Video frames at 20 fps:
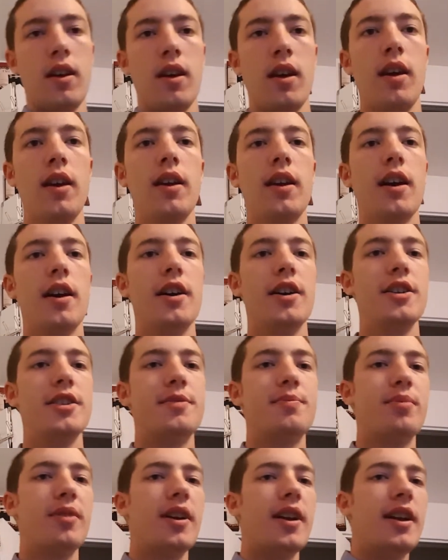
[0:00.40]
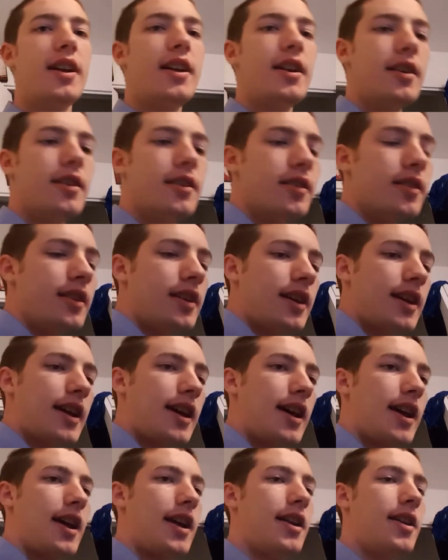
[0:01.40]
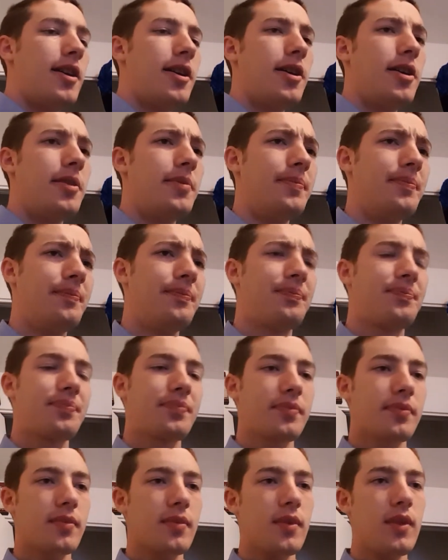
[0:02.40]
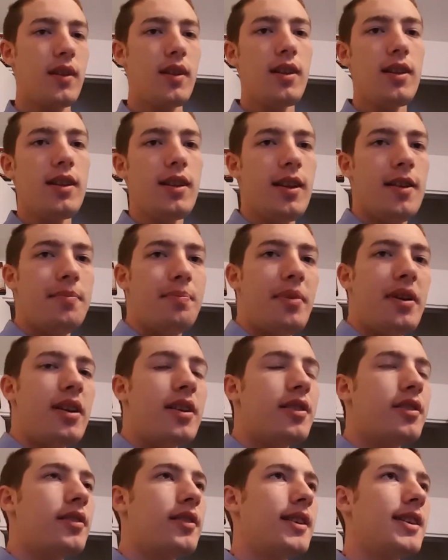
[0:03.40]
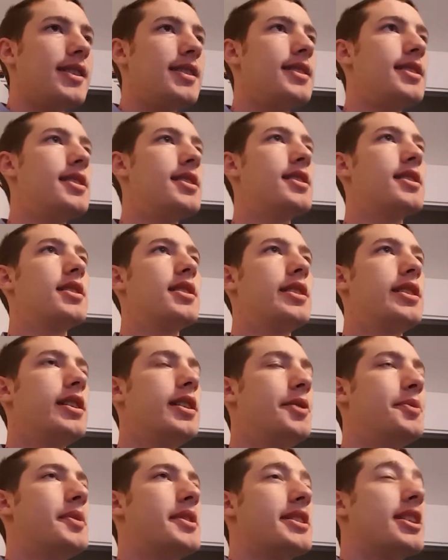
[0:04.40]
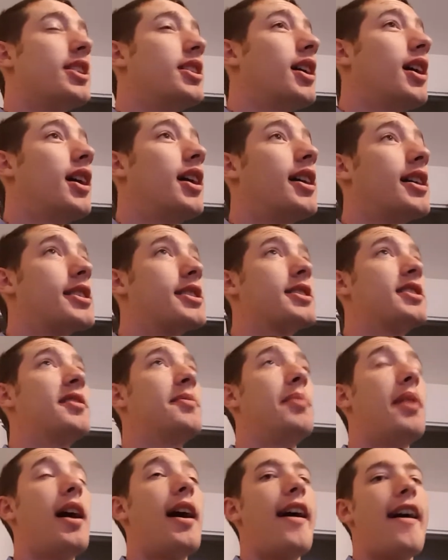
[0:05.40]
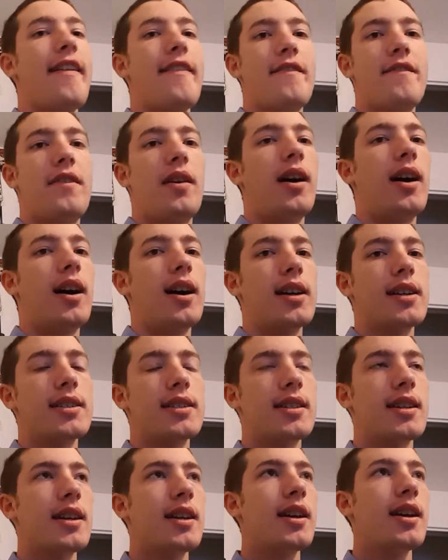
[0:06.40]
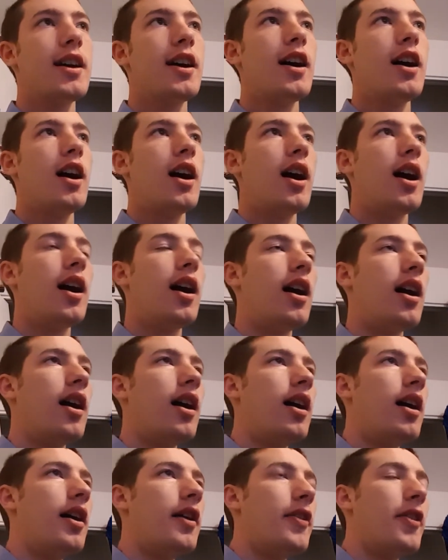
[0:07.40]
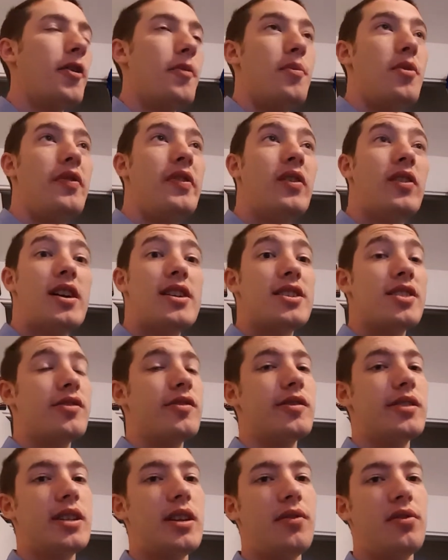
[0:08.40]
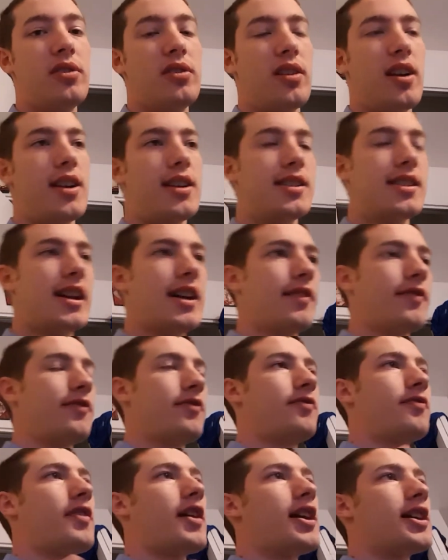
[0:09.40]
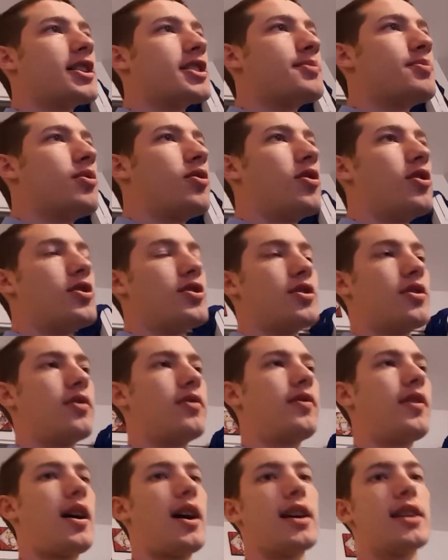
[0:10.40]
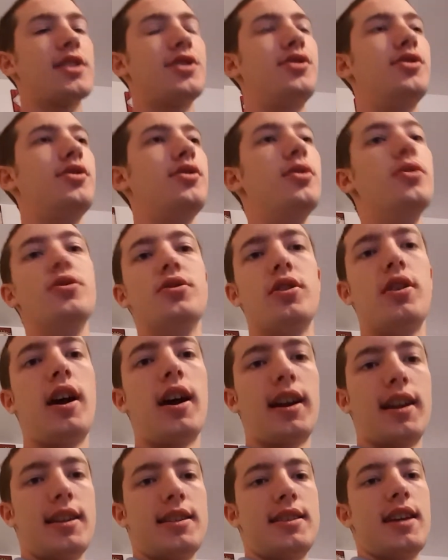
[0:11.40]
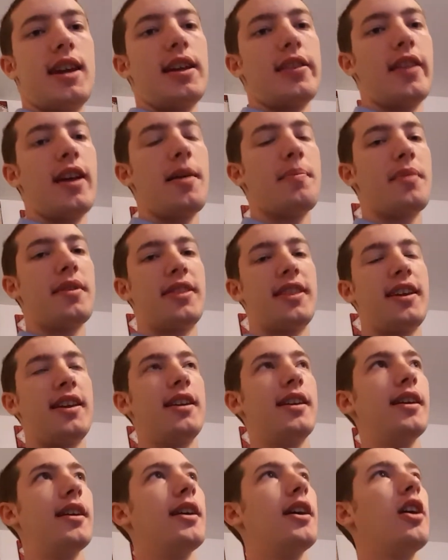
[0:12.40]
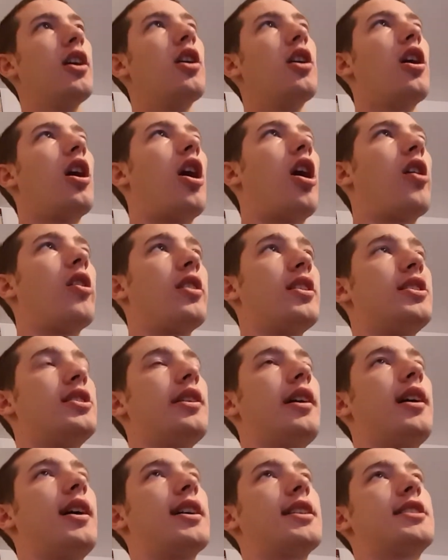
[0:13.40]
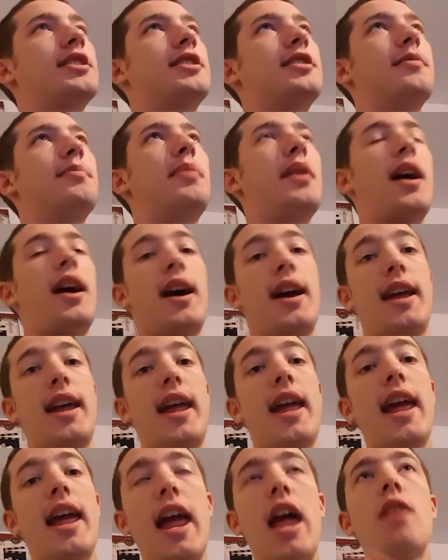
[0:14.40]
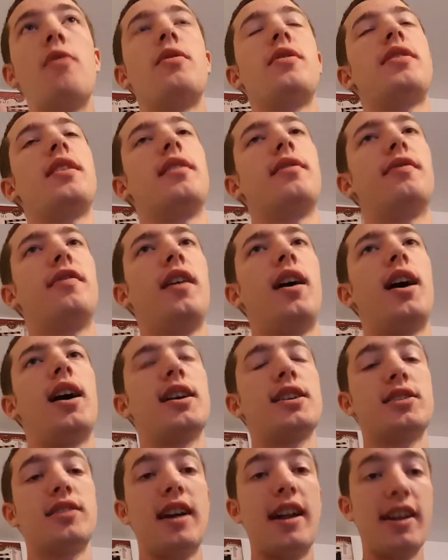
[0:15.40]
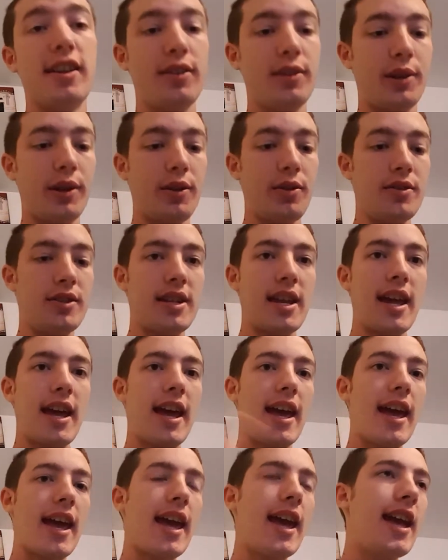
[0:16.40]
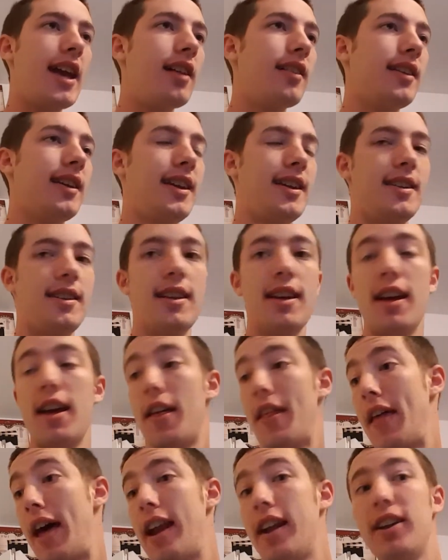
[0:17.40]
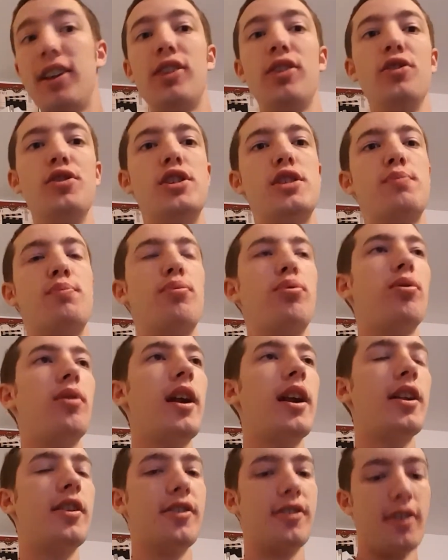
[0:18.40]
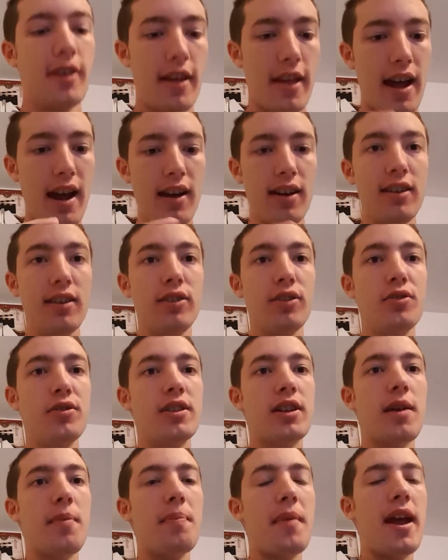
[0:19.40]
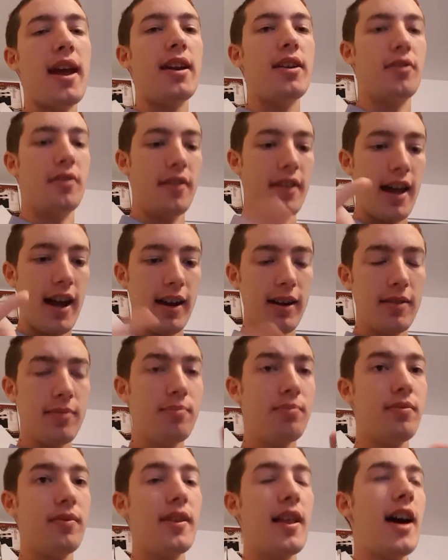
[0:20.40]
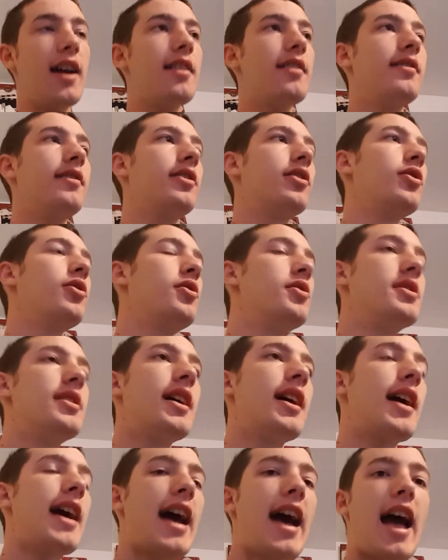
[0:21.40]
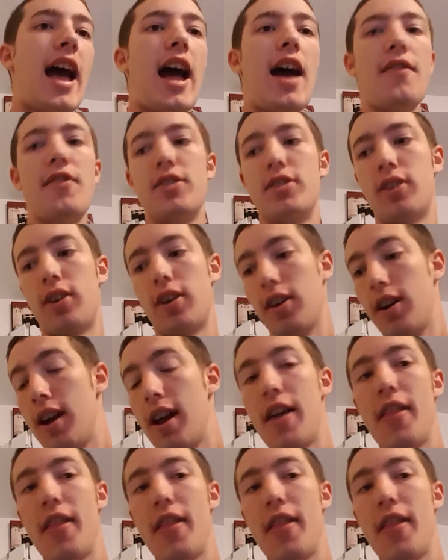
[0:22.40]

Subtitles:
Hey guys, Brady here, and apparently Disney was in talks to buy Fox. Their movie rights and their TV rights. Not Fox Sports or Fox News. They're not going to take that, but they are in talks to buy everything Fox. So that includes Alien. That includes Predator. That includes Commando. That includes Avatar.